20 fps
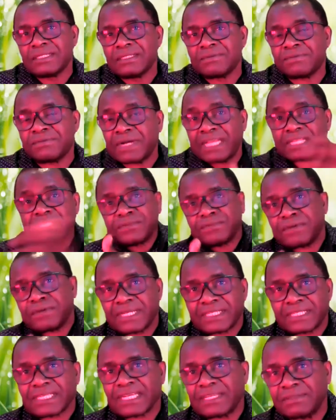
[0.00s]
vice
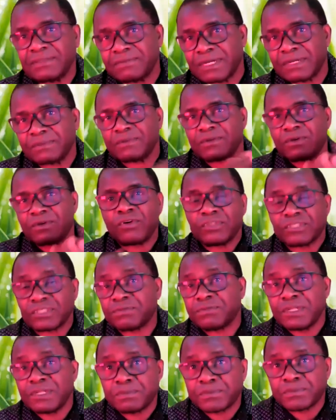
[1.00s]
versa, if I on the
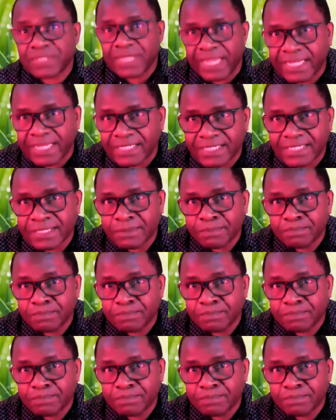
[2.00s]
flip side,